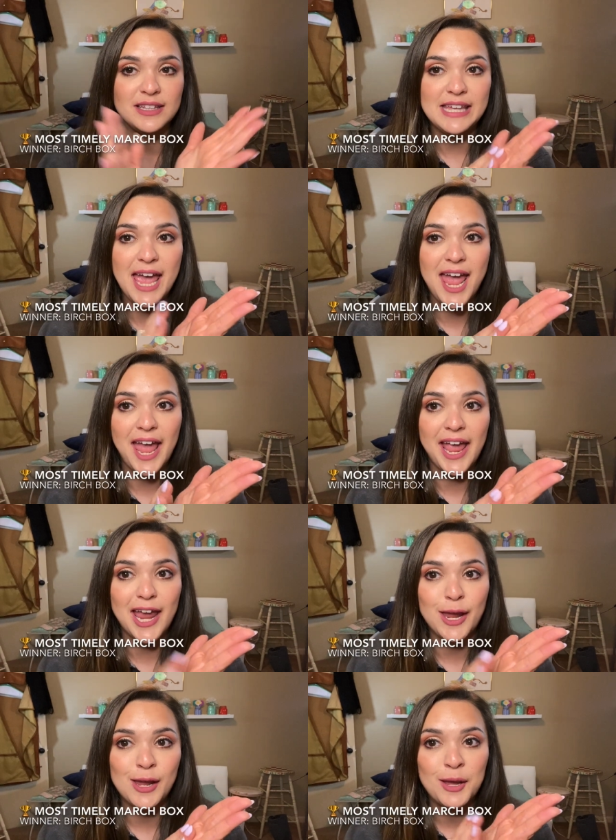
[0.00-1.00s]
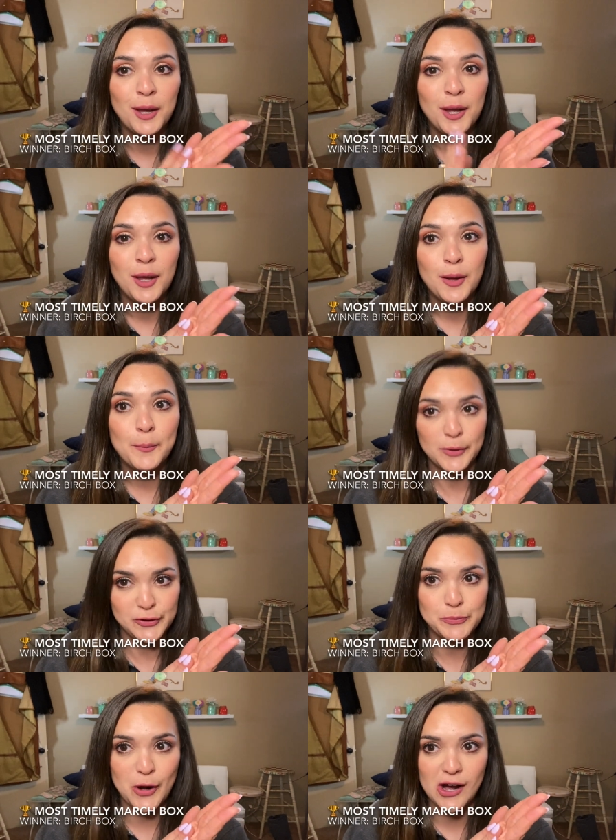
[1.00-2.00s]
Yay!
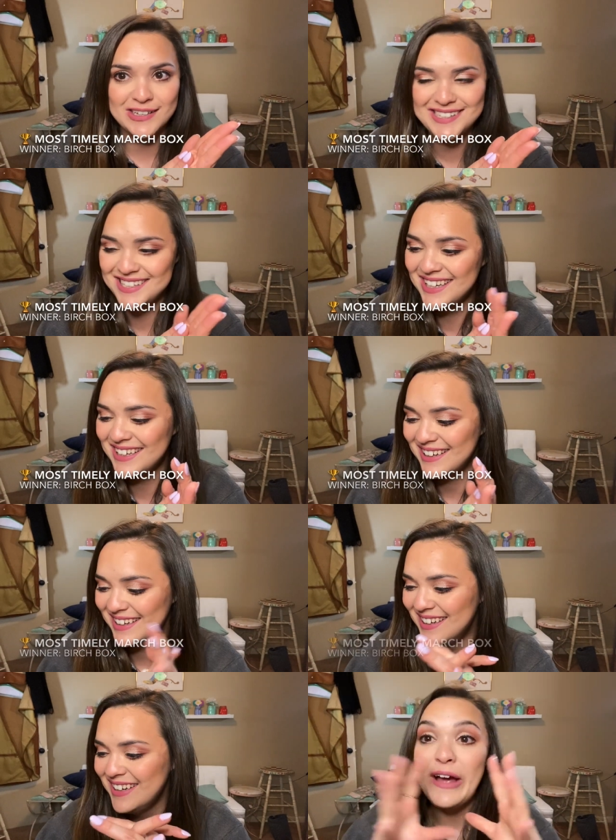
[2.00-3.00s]
box.